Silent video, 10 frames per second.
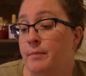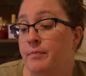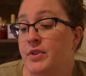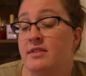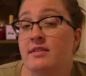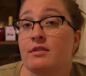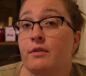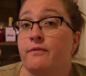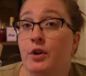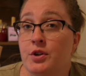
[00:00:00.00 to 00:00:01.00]
This is
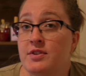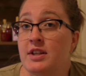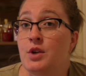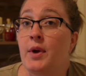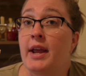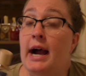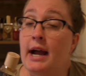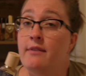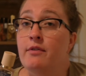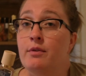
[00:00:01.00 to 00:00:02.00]
the first DUA
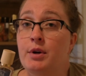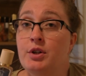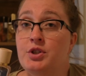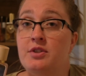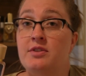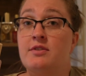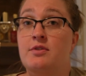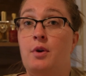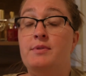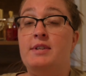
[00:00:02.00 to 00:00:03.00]
I've ever purchased,
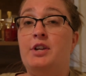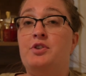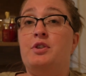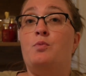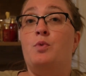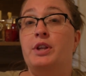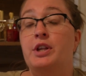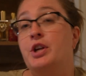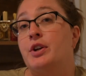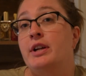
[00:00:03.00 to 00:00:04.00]
so I was actually
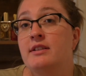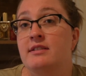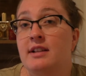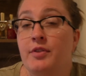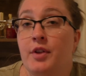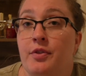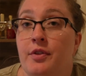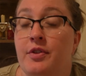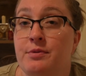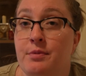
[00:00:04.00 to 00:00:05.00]
really curious and I thought
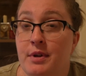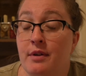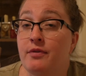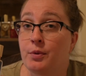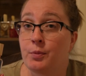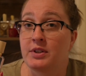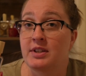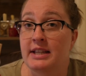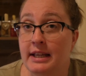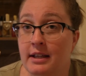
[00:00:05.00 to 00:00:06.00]
that this would be a fun one
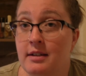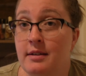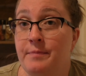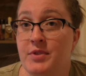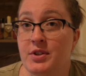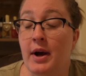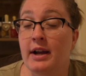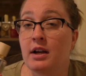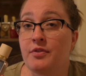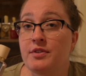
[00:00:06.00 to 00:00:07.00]
to get. So
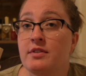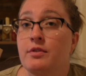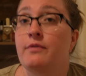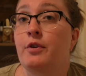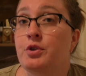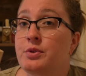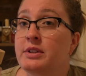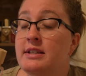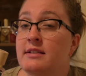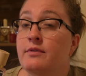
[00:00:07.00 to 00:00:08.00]
I got this on the first
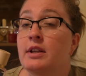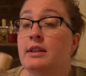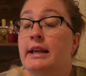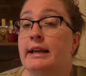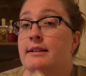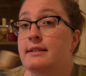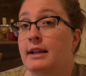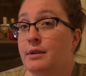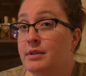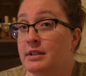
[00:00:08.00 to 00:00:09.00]
release of it. They had a
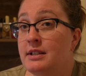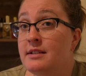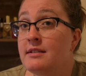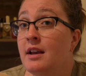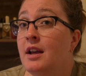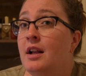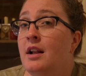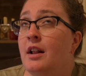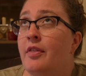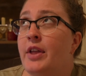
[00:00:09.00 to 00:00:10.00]
second release.
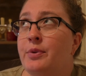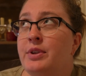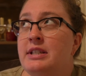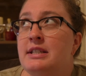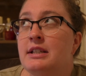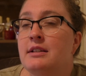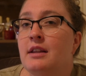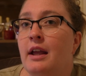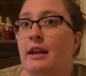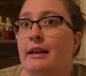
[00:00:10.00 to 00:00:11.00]
They only did
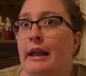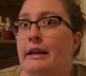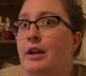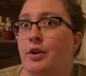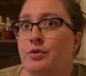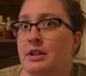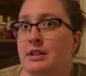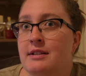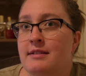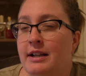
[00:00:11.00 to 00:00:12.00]
like 800
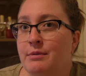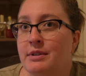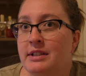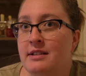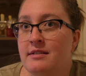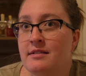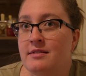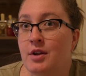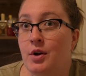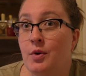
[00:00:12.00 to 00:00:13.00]
in the second release,
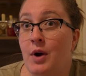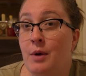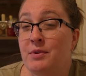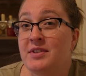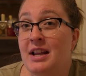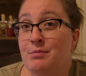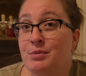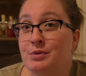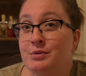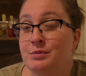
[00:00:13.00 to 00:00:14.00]
so I wasn't
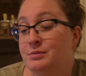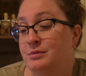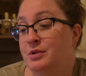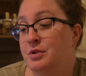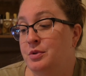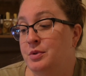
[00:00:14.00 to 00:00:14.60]
able to